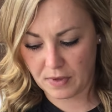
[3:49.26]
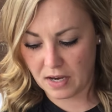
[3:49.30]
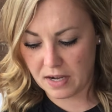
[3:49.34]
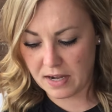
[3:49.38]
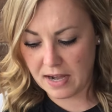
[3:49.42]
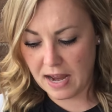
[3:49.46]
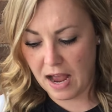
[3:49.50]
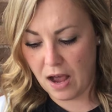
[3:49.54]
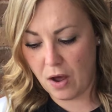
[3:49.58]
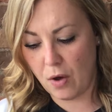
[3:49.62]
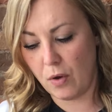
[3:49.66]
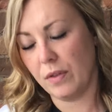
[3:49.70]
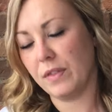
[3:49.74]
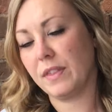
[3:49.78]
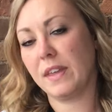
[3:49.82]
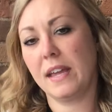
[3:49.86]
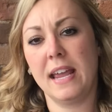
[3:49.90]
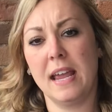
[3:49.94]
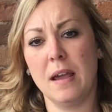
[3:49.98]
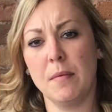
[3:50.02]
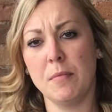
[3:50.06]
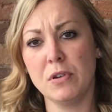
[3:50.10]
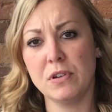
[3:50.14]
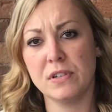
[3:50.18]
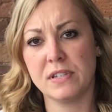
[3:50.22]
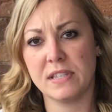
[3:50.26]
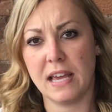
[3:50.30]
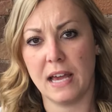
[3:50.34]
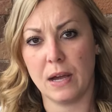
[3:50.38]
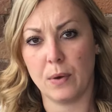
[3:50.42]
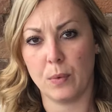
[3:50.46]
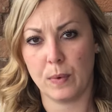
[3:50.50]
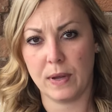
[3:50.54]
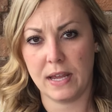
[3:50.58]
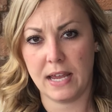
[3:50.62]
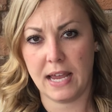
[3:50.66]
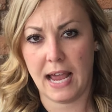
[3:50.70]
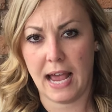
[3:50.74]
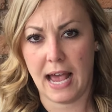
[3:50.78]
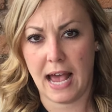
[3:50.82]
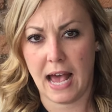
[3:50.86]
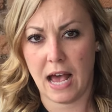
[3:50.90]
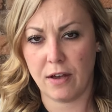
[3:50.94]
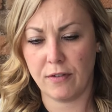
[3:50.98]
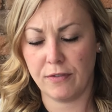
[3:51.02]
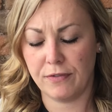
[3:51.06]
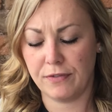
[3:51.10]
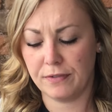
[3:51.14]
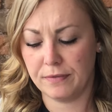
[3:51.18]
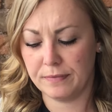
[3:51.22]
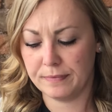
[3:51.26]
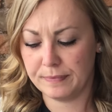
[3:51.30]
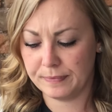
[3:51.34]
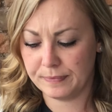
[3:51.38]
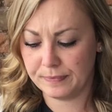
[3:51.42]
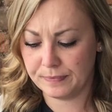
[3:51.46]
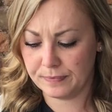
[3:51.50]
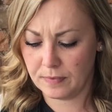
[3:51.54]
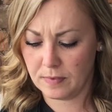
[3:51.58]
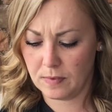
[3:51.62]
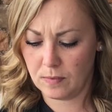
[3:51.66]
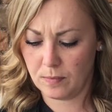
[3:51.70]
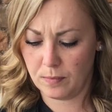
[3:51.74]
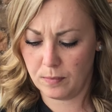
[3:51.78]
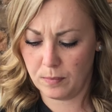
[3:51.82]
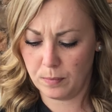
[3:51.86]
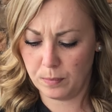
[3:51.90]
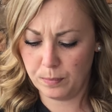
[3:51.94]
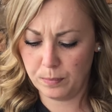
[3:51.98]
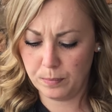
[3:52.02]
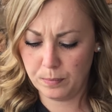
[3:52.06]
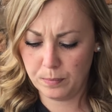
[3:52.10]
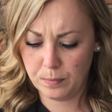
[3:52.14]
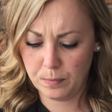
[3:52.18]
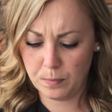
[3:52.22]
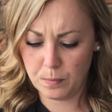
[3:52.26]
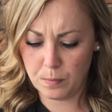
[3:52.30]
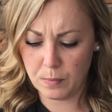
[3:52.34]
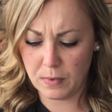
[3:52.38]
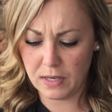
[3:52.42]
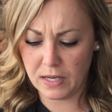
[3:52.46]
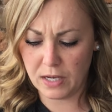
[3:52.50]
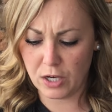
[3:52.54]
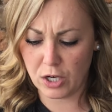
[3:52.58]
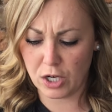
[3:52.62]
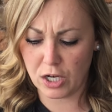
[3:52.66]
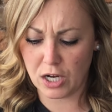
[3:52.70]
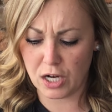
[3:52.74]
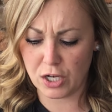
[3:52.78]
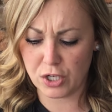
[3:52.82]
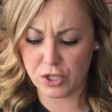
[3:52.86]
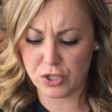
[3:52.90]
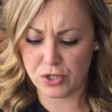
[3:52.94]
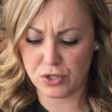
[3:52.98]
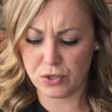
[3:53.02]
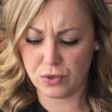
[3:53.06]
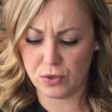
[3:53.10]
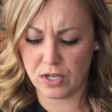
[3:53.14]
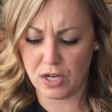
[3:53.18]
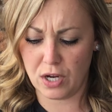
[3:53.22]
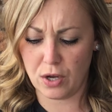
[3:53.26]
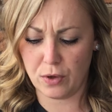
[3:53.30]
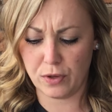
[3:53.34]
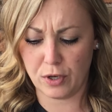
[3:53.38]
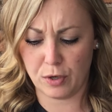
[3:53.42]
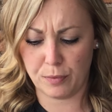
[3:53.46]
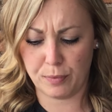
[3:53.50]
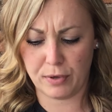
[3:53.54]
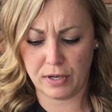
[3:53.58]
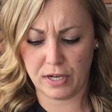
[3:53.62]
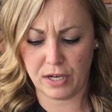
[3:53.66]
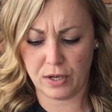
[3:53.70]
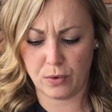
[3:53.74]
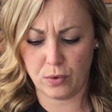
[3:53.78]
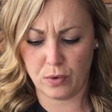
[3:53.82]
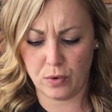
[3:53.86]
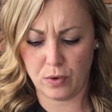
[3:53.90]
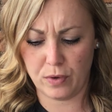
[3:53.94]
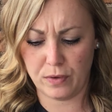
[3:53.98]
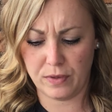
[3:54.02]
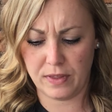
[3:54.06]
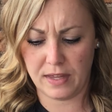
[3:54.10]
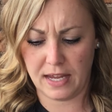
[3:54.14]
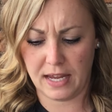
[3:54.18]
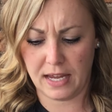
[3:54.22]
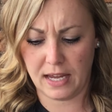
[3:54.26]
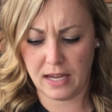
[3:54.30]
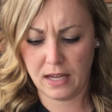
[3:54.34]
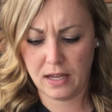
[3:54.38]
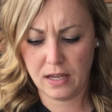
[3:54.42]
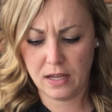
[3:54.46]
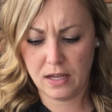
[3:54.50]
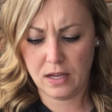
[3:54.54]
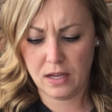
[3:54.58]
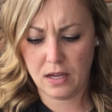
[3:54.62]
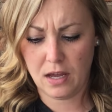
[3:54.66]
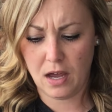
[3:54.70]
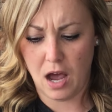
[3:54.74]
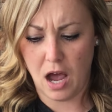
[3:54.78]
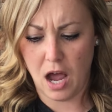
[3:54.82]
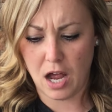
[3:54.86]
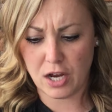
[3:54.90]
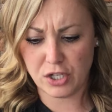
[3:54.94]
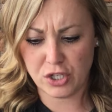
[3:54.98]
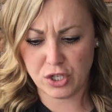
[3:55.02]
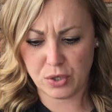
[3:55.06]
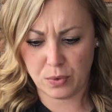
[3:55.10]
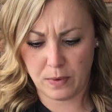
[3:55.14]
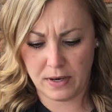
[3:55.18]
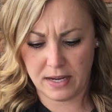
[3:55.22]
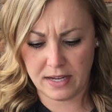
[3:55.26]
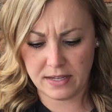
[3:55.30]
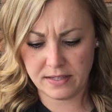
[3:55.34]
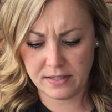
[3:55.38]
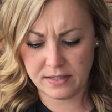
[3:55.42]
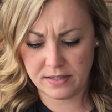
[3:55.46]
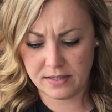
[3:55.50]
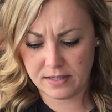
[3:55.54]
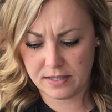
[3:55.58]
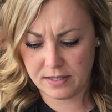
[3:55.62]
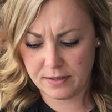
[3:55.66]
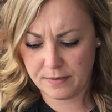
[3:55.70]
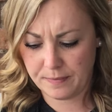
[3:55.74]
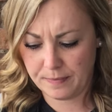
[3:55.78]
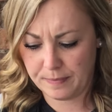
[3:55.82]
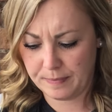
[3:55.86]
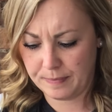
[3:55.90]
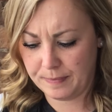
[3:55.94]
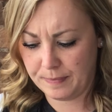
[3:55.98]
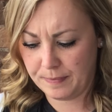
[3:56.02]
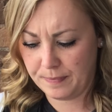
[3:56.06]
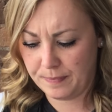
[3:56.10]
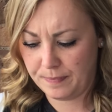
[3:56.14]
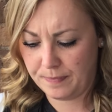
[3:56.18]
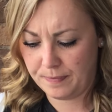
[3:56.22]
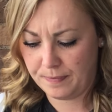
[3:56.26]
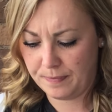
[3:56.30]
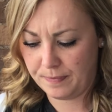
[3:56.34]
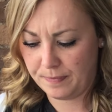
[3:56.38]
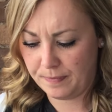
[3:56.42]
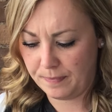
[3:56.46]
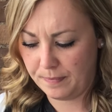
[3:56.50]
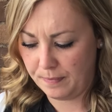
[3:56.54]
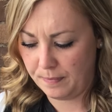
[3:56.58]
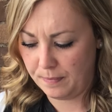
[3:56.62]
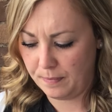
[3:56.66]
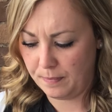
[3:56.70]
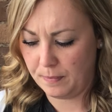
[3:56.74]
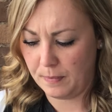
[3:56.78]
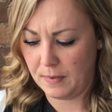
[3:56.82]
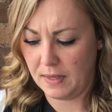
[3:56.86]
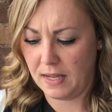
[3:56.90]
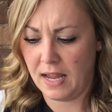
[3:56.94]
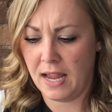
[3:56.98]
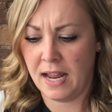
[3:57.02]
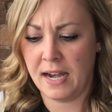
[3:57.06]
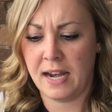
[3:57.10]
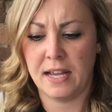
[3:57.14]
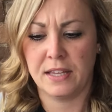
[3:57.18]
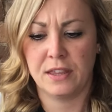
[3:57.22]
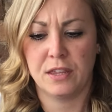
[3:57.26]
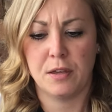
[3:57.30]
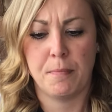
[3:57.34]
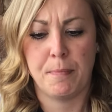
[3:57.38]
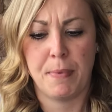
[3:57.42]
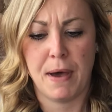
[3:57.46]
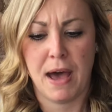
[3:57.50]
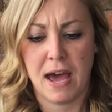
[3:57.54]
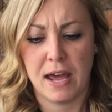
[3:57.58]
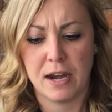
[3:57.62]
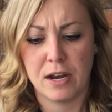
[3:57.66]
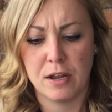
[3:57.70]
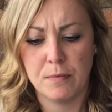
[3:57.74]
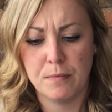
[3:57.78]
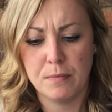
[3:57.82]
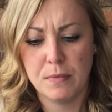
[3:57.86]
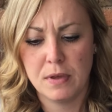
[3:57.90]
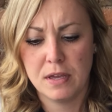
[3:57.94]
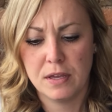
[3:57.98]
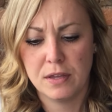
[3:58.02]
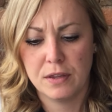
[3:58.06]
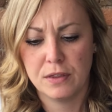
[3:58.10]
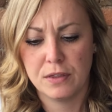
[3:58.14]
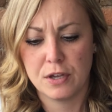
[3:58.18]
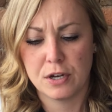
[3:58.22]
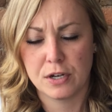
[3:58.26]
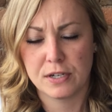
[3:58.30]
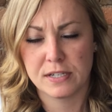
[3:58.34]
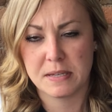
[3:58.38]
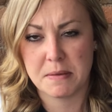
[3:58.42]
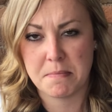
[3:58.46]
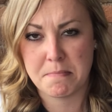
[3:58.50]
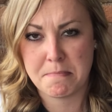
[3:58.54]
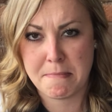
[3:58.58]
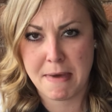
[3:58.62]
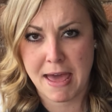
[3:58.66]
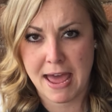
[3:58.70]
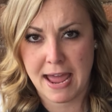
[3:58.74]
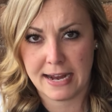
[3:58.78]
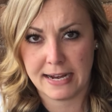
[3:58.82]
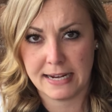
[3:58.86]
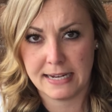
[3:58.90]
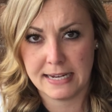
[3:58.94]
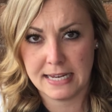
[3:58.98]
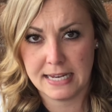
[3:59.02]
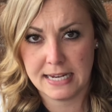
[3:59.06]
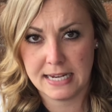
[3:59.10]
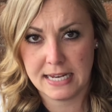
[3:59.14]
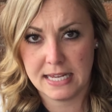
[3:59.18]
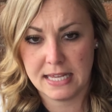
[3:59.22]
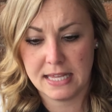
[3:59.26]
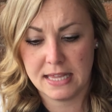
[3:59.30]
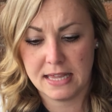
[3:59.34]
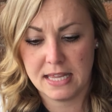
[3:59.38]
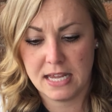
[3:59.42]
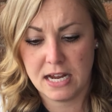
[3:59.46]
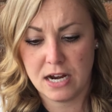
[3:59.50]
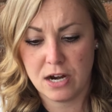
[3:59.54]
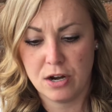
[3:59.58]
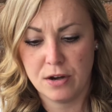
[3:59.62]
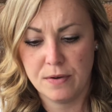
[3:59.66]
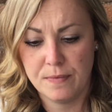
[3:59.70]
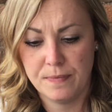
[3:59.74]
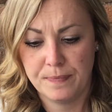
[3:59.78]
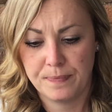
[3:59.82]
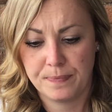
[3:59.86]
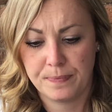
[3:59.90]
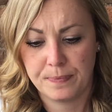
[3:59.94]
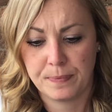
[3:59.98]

Now, the hammers that we have here in our studio, they're pretty cool. They untwist, and at the bottom, there's a magnet in there.